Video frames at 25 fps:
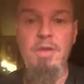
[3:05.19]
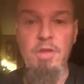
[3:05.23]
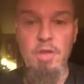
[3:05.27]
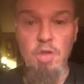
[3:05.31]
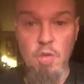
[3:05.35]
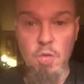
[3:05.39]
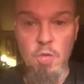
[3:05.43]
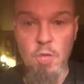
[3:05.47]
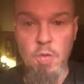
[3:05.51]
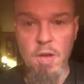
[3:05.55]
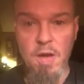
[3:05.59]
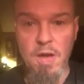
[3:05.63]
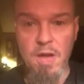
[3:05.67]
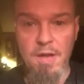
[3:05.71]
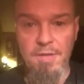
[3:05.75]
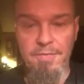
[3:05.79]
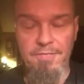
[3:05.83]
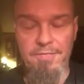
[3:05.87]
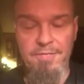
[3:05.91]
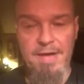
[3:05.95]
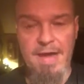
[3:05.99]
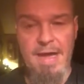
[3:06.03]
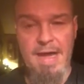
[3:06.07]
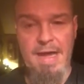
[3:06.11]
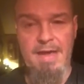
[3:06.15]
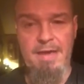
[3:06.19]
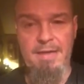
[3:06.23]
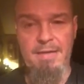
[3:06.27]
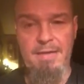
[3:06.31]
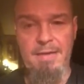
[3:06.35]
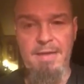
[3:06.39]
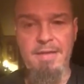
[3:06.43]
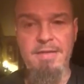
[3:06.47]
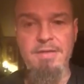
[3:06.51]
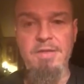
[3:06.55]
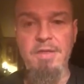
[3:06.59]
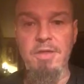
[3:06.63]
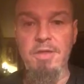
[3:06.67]
You qualify
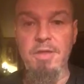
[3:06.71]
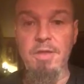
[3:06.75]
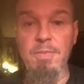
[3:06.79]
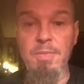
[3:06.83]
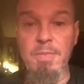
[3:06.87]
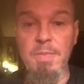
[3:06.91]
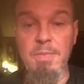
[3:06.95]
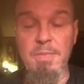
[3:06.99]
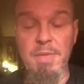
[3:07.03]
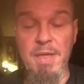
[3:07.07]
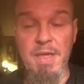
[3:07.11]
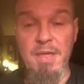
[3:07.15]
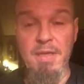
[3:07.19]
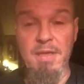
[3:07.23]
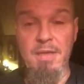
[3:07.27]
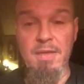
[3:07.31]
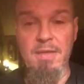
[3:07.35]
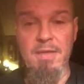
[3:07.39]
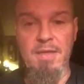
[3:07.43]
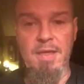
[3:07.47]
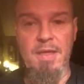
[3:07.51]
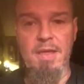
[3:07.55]
as a human being